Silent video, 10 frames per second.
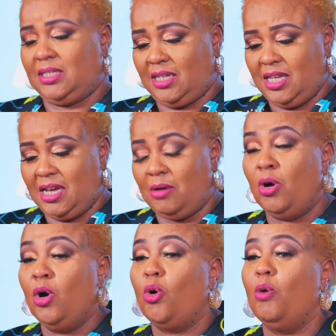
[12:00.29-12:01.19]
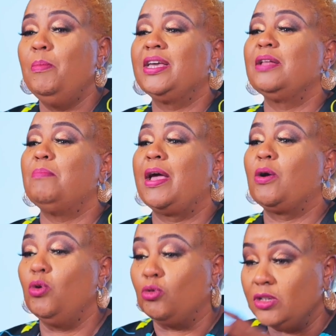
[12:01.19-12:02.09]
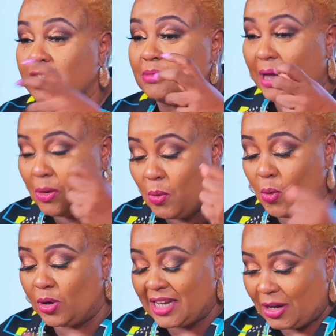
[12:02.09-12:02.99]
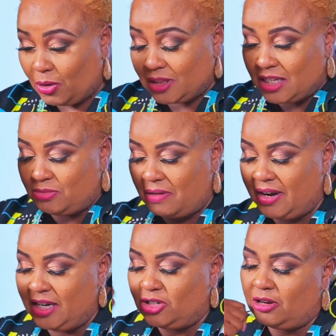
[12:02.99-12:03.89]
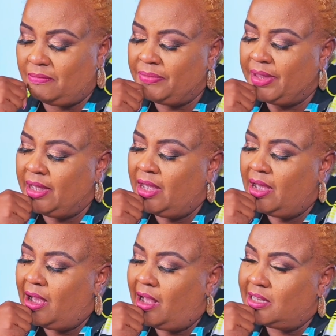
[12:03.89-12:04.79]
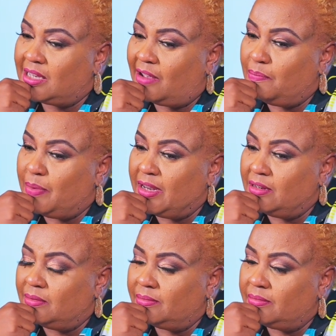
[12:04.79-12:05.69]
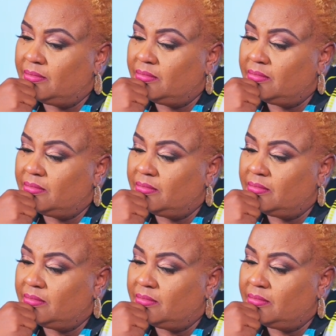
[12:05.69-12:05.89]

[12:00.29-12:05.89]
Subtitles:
I think, or make it my quote, because it's my quote. I got this revelation as I've been